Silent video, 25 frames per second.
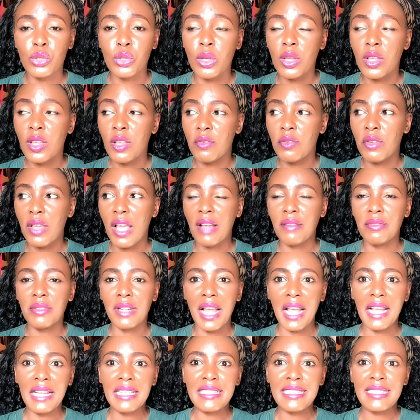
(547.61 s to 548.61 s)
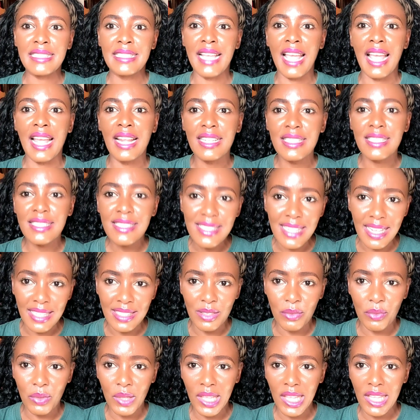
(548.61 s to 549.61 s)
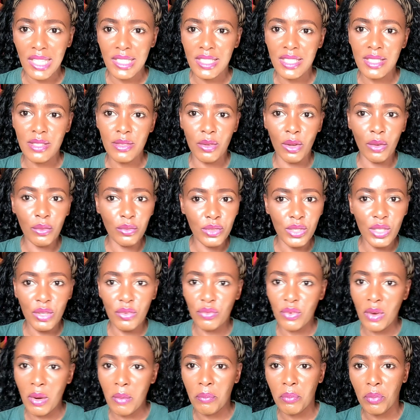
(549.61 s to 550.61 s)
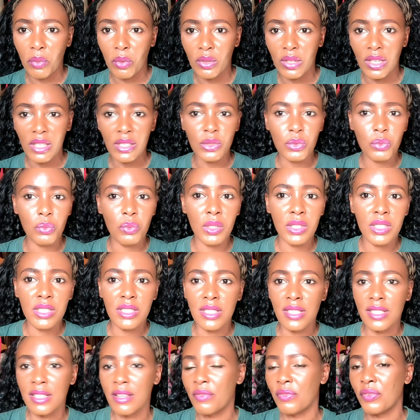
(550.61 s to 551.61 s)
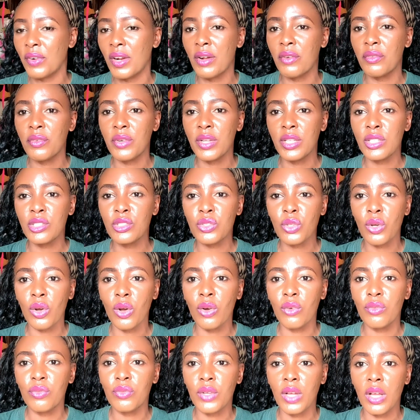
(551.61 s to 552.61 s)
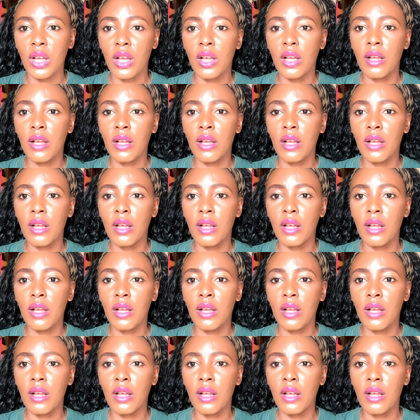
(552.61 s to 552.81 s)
So if you have like 10 certificates of different programs with different range of